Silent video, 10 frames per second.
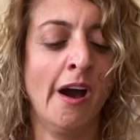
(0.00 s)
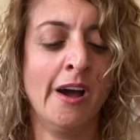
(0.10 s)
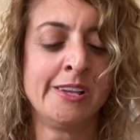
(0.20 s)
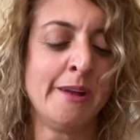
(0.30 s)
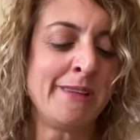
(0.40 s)

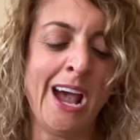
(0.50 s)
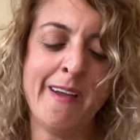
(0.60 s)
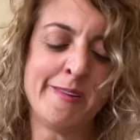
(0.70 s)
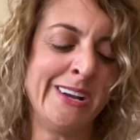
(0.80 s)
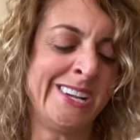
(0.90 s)

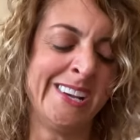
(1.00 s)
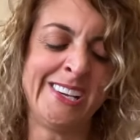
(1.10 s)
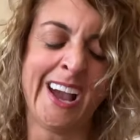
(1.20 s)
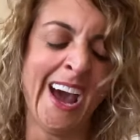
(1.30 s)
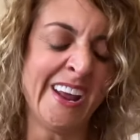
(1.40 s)
sometimes we just
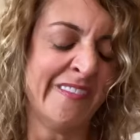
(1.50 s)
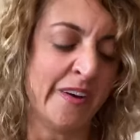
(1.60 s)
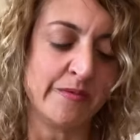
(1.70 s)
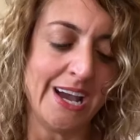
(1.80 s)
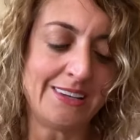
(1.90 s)
kind of are
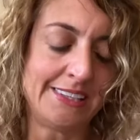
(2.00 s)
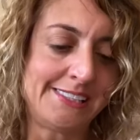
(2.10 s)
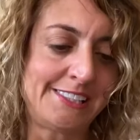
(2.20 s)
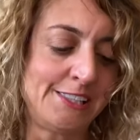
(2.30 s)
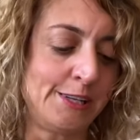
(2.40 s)

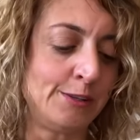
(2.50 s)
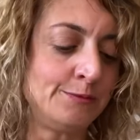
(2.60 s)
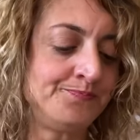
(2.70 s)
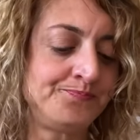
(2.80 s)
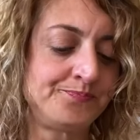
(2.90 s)
reckless, you know?